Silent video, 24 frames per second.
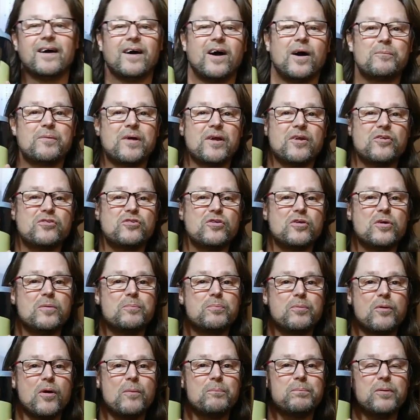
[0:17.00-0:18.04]
going to do
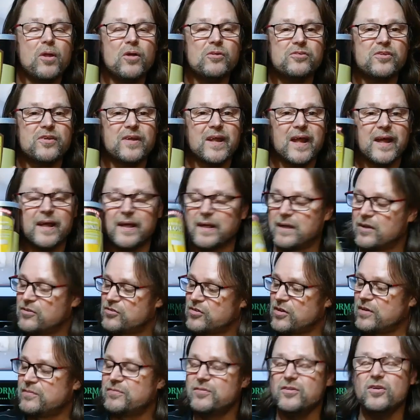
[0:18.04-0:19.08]
a blonde today.
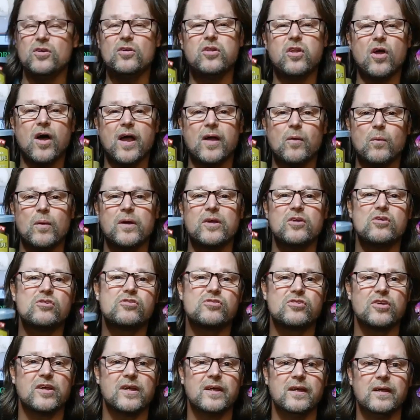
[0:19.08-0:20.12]
So if you like what you
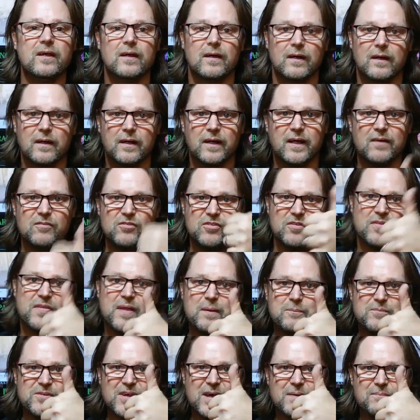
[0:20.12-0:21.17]
see, give us a
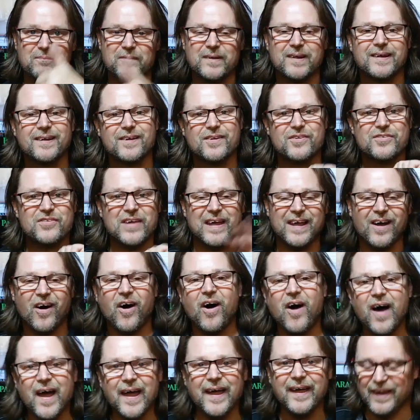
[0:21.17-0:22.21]
thumbs up, say
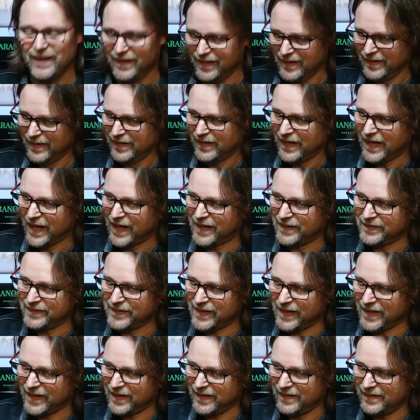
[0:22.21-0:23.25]
hi, and
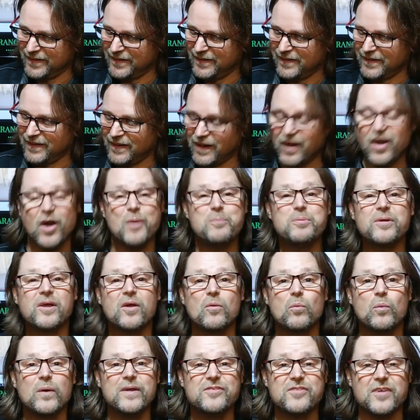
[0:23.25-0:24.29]
I hope you
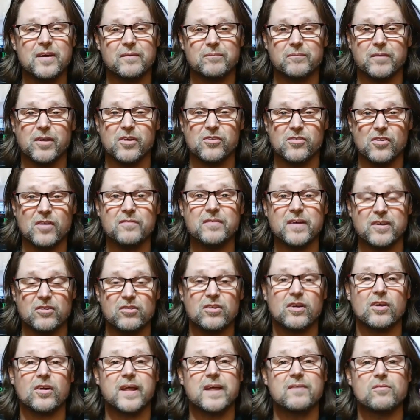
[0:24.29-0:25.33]
can win something because I've
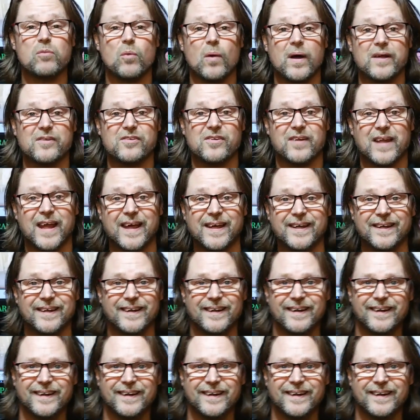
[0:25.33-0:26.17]
actually got a giveaway today.